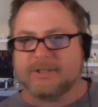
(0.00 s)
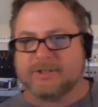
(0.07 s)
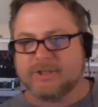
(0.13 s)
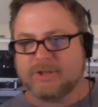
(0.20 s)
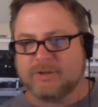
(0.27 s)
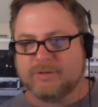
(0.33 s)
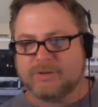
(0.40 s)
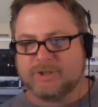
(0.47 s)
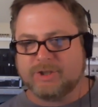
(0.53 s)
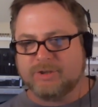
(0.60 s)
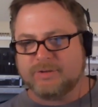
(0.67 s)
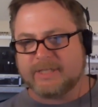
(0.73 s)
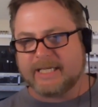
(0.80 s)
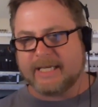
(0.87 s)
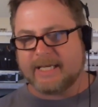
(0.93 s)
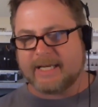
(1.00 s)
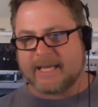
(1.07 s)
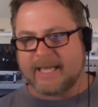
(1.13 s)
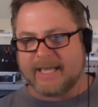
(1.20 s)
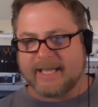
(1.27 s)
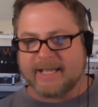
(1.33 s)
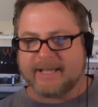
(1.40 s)
do you get
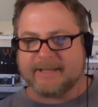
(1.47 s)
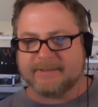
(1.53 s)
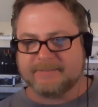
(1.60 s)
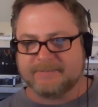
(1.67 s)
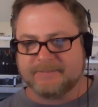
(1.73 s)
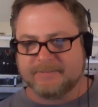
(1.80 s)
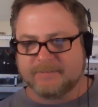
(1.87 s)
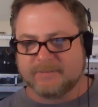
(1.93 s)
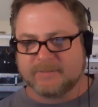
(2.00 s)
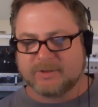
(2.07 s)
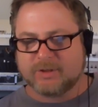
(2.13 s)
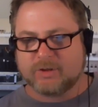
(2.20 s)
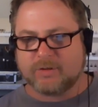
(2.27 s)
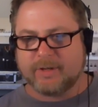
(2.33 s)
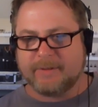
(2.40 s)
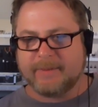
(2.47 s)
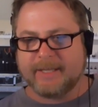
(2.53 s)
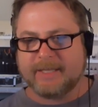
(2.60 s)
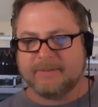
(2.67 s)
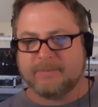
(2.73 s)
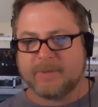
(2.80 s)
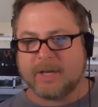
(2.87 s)
a
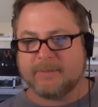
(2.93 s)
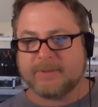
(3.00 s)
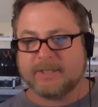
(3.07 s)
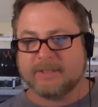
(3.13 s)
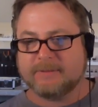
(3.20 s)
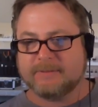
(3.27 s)
creamy pumpkin?